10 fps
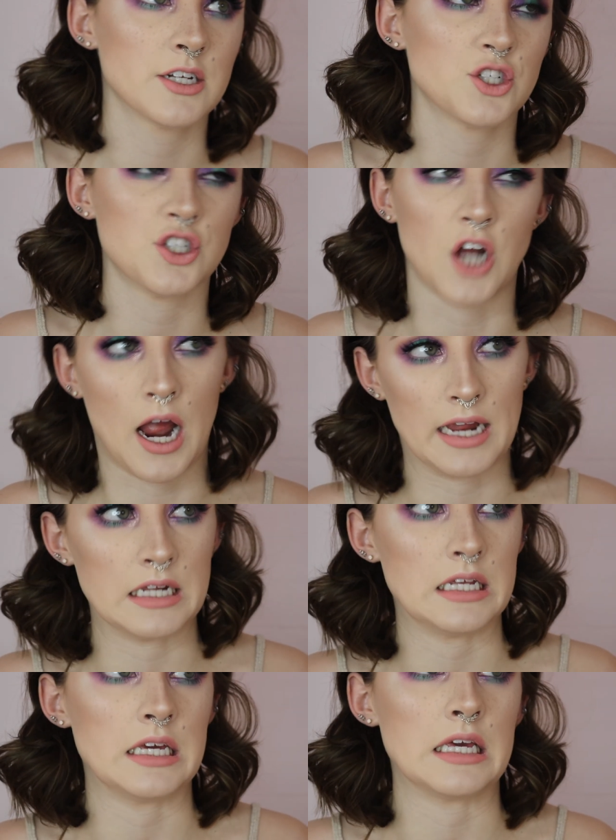
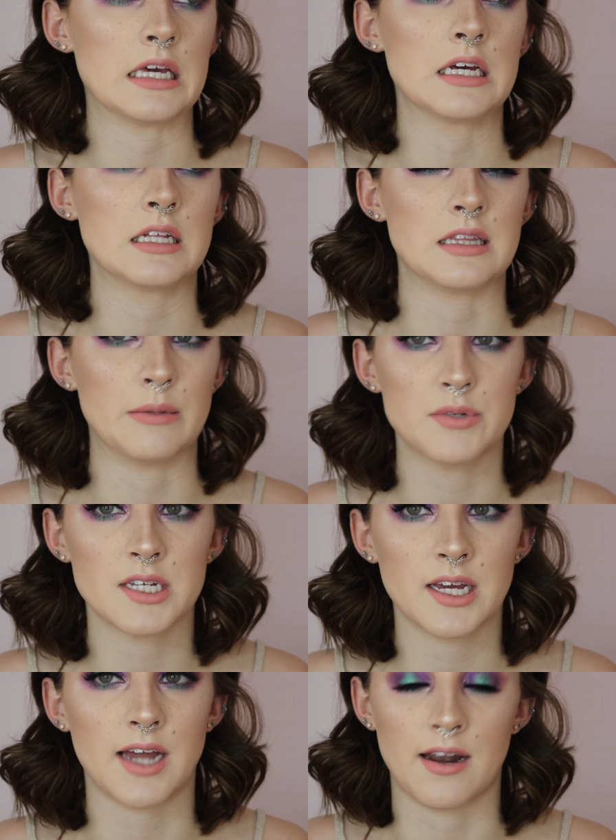shiny
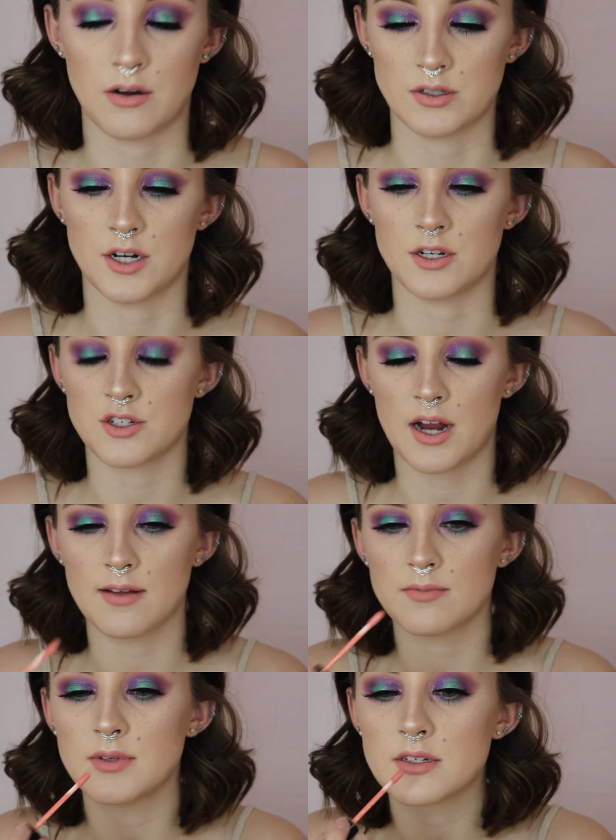lipstick. I don't know, it's hard to
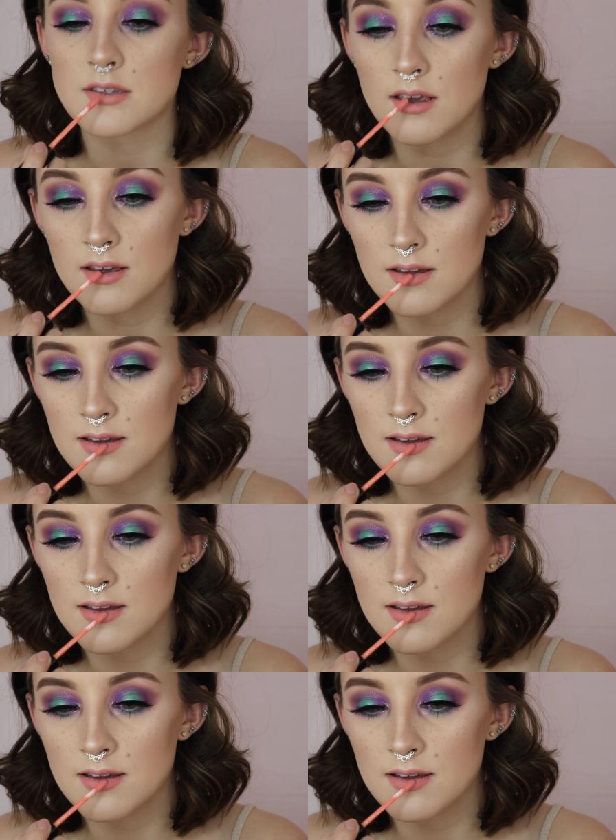describe. You'll see.